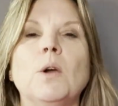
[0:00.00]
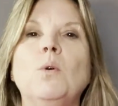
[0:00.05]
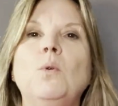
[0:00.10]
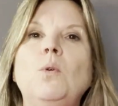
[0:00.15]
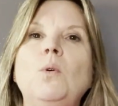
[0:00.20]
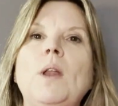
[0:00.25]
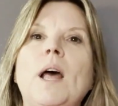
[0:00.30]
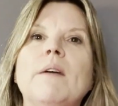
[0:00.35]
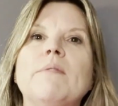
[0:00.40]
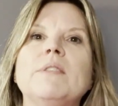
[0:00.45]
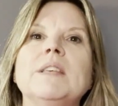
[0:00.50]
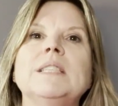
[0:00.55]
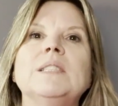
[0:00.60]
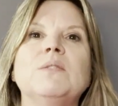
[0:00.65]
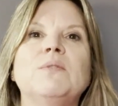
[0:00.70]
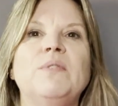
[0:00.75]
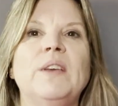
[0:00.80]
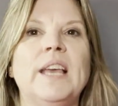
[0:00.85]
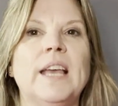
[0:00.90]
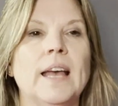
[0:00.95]
all have
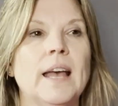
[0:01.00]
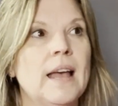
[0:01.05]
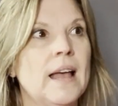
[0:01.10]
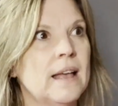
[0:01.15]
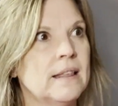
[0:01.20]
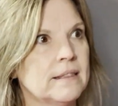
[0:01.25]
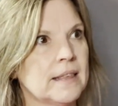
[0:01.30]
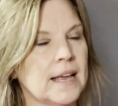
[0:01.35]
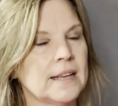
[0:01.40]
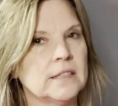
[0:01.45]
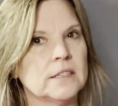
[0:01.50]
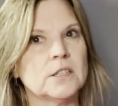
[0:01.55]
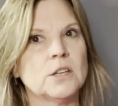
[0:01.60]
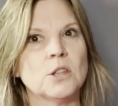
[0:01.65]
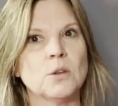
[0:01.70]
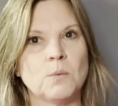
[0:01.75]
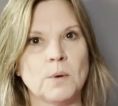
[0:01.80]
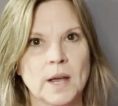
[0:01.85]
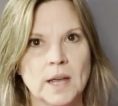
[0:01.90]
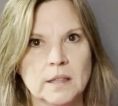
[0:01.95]
this fear, thanks
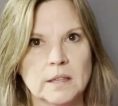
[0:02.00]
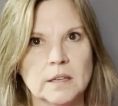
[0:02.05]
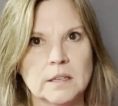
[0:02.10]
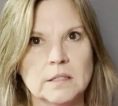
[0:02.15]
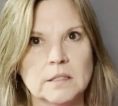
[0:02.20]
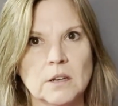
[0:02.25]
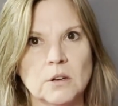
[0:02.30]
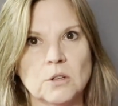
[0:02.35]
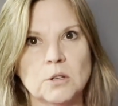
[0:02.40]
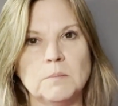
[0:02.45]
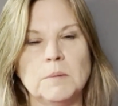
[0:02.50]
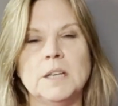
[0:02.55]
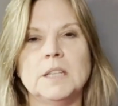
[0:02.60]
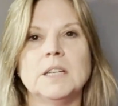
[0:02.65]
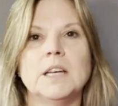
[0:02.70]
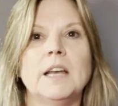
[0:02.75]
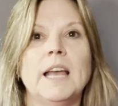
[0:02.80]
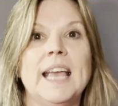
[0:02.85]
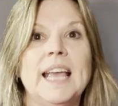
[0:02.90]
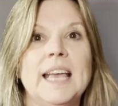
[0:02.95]
to the way that social
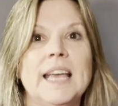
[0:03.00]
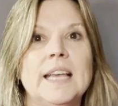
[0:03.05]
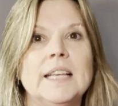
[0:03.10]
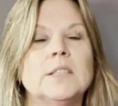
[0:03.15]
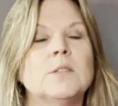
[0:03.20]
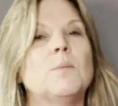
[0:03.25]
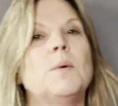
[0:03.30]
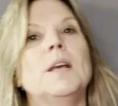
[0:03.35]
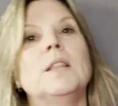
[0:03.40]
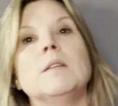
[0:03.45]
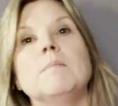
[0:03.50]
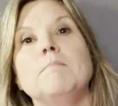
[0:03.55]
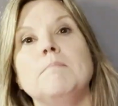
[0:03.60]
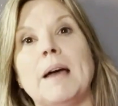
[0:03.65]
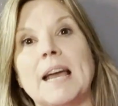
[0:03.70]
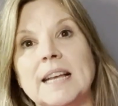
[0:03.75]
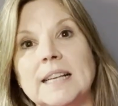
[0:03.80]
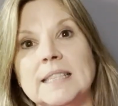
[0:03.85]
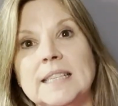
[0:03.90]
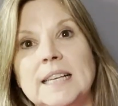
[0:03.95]
media is, the way that
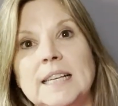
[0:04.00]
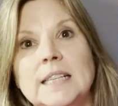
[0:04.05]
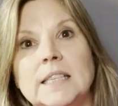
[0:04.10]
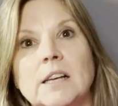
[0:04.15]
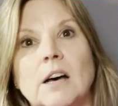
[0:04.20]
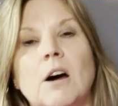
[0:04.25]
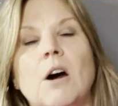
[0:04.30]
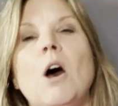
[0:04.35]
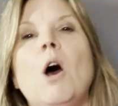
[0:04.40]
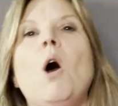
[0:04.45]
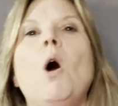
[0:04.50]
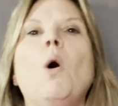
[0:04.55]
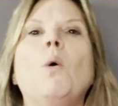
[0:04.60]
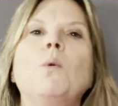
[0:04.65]
magazines are.